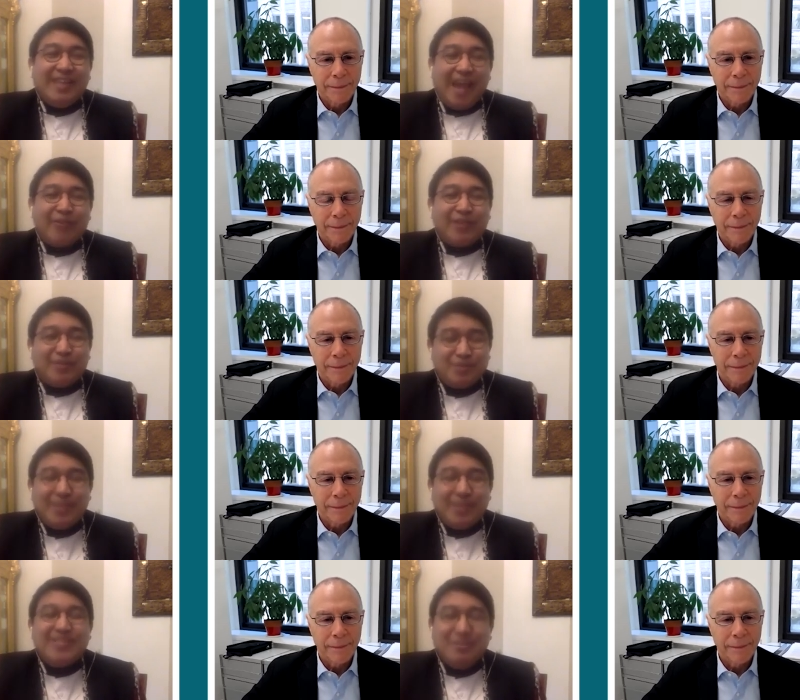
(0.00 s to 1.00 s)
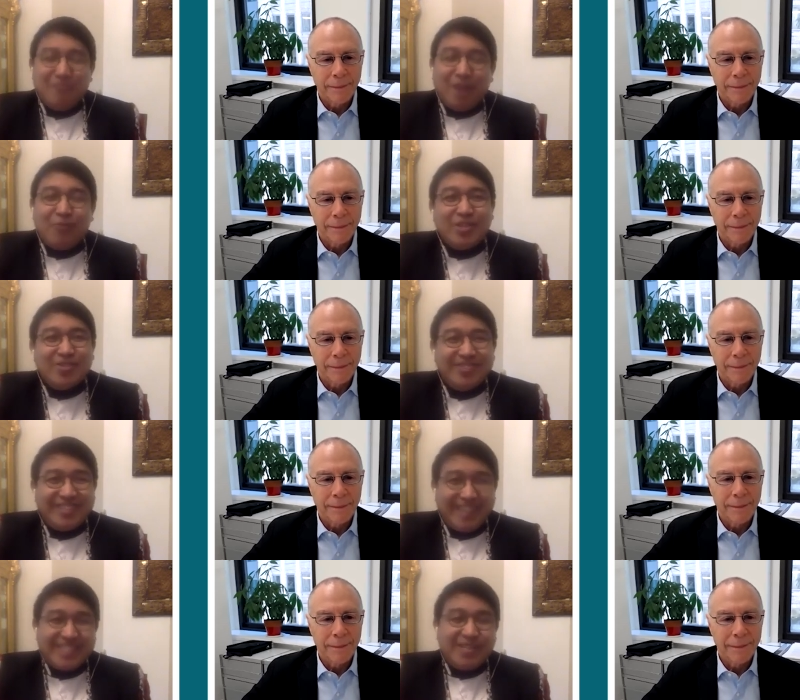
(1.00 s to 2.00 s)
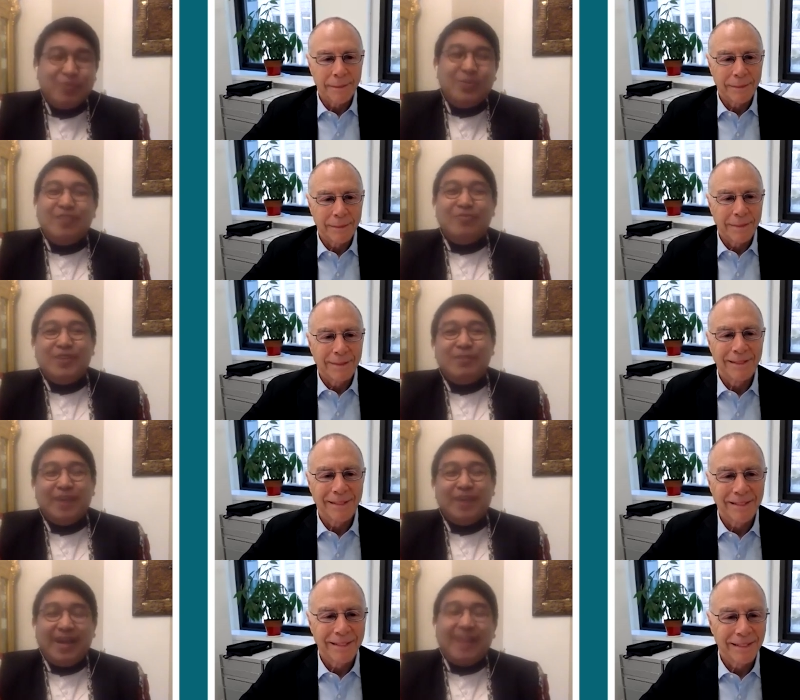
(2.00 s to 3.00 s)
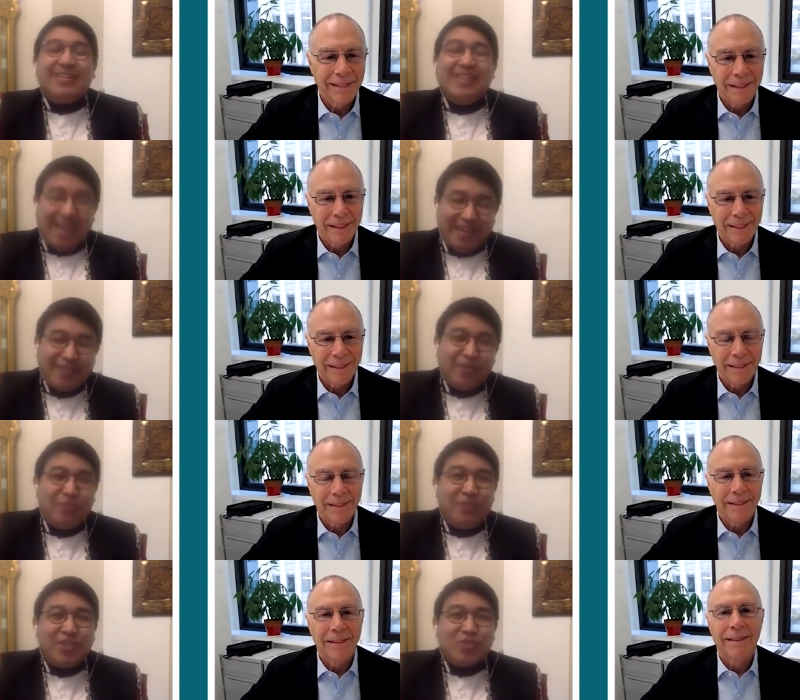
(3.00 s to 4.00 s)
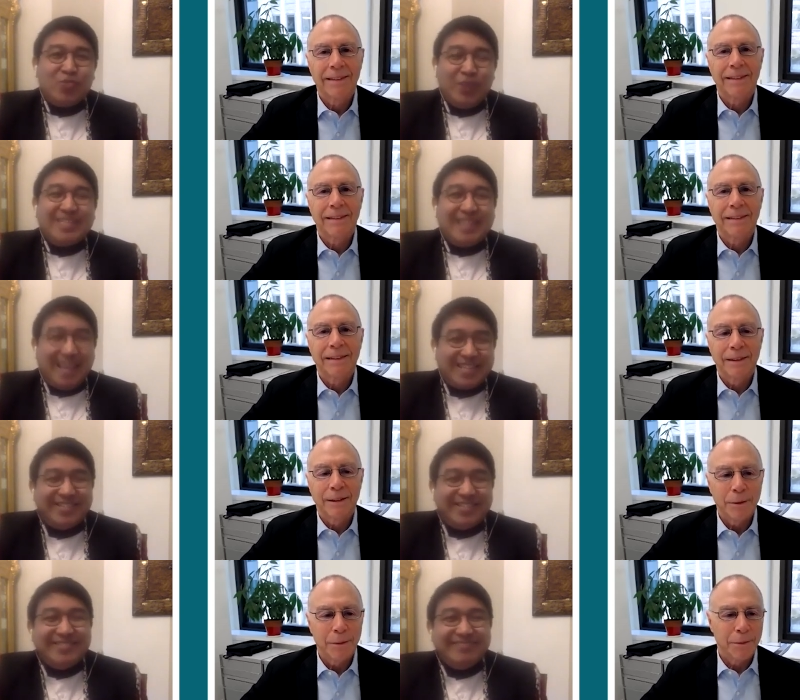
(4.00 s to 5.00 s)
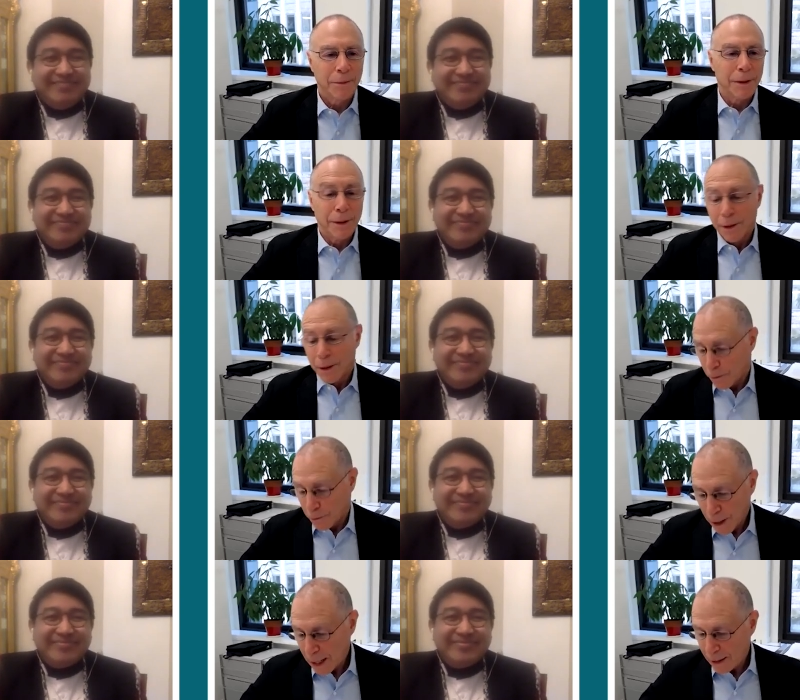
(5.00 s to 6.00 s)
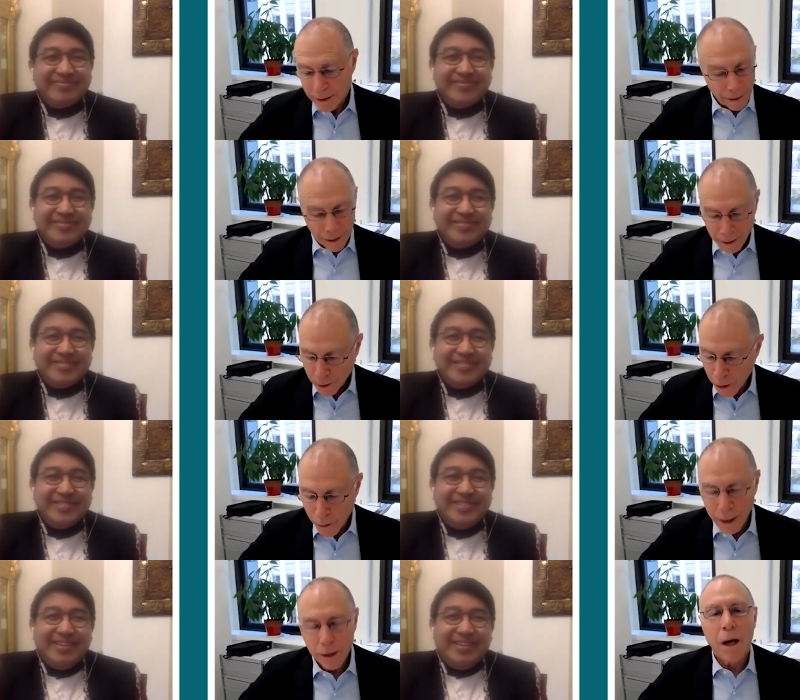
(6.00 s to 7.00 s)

Speaker 1: the outcomes-based evaluation test that we give them at the end of each week's lesson.
Speaker 2: Right. So it's